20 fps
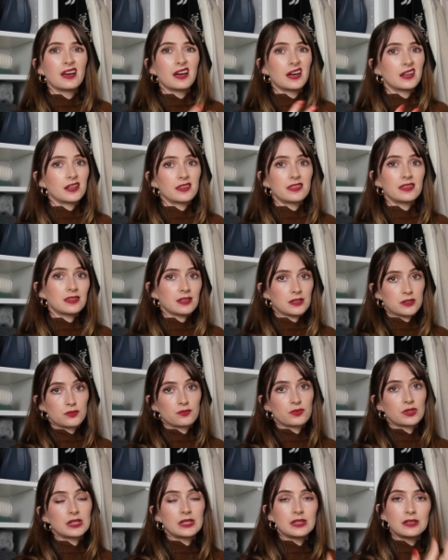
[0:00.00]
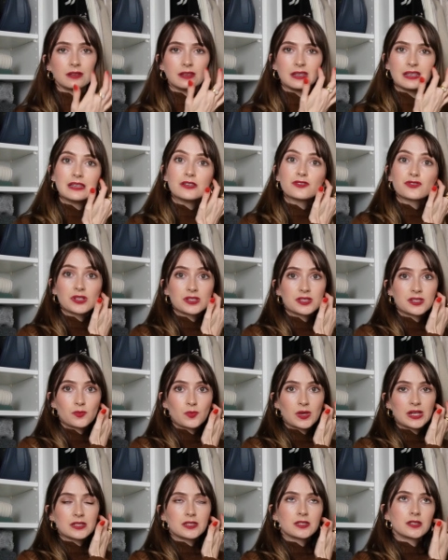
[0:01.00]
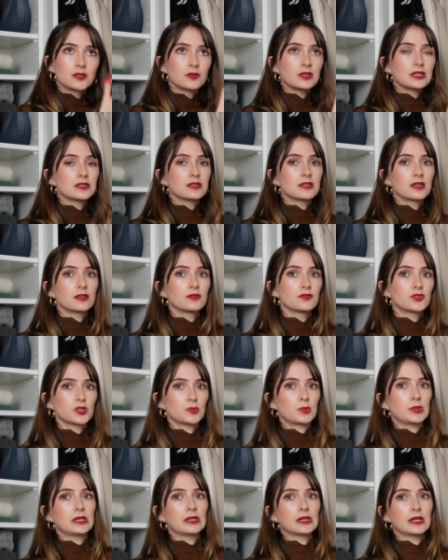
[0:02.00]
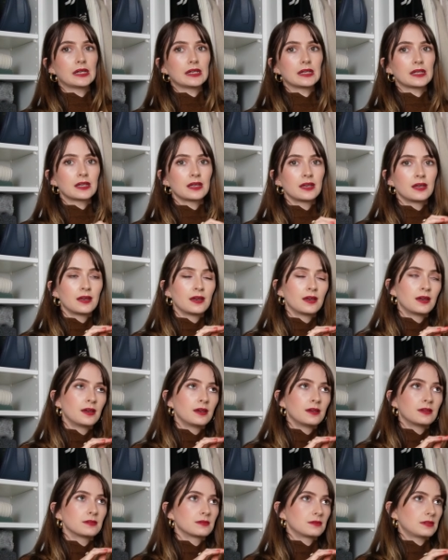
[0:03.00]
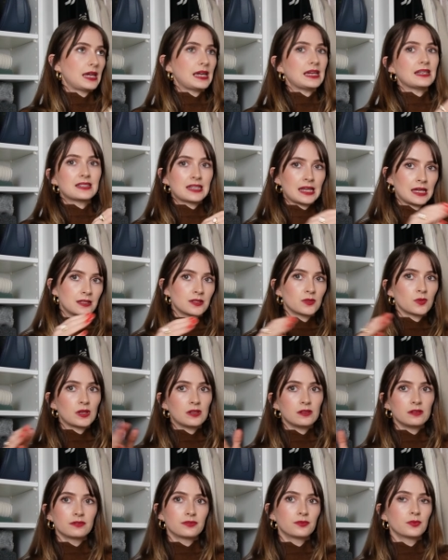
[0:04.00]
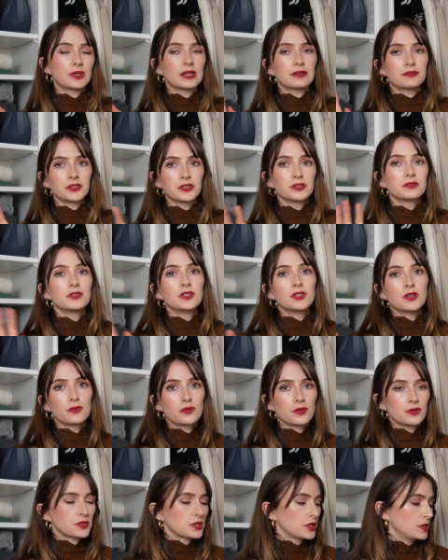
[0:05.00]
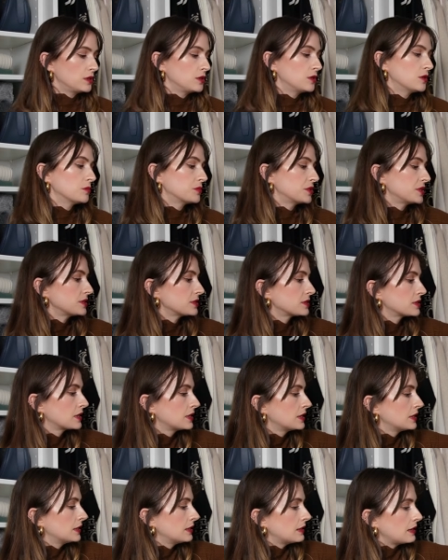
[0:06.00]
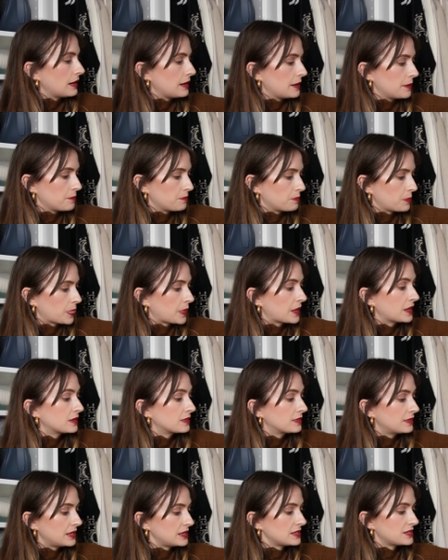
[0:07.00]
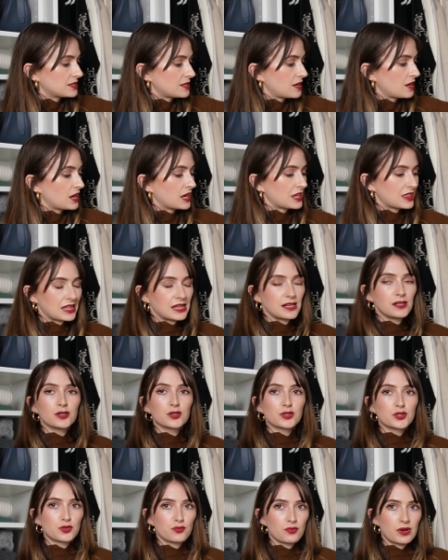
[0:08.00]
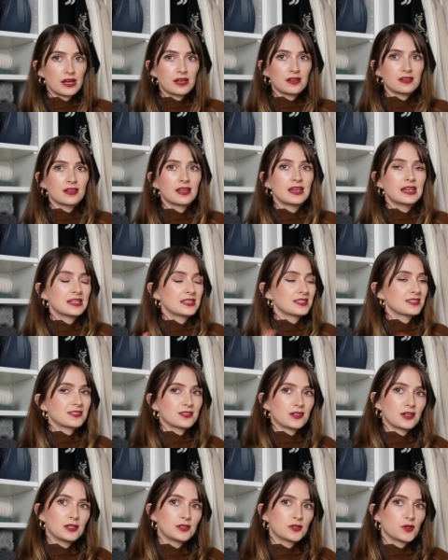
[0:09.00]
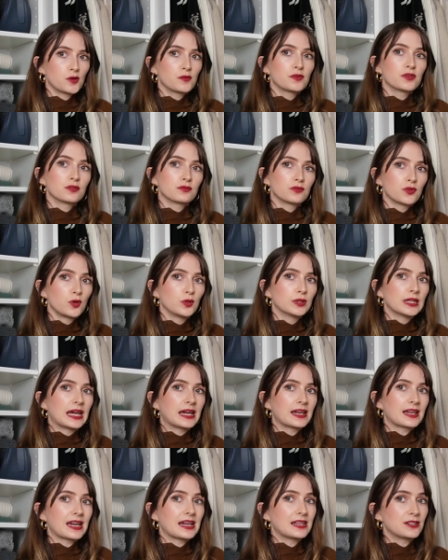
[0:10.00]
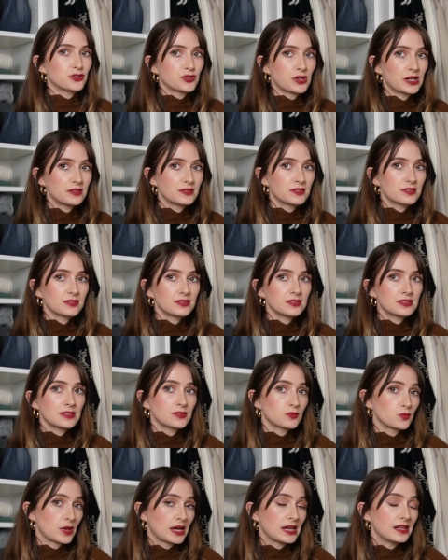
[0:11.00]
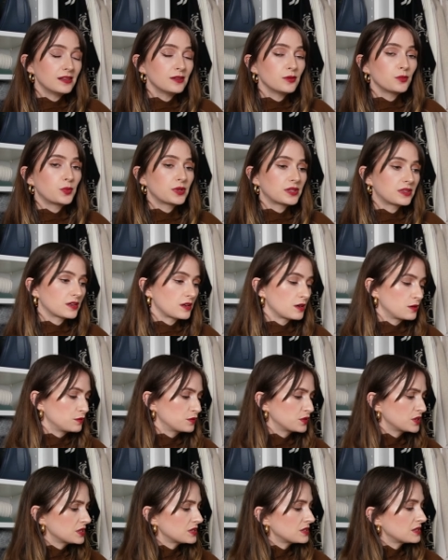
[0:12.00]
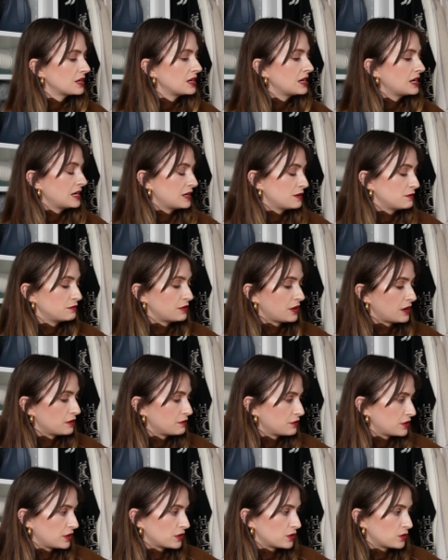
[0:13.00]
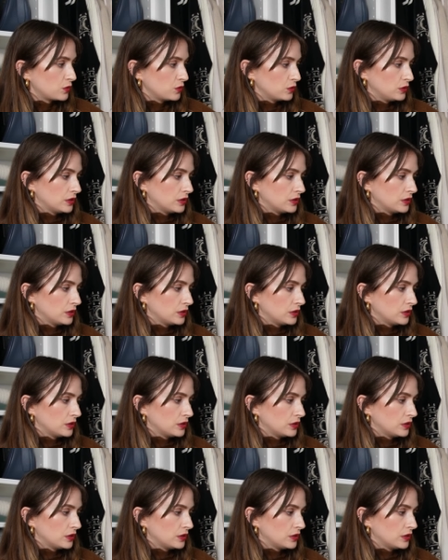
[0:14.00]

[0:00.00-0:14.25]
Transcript: And I think that's a really interesting way to do it, instead of just being like 8, 10, 12, whatever, you know, those kind of numbers. This, I think, looked great styled over the roll neck and trousers as well with the Converse. Very, very cool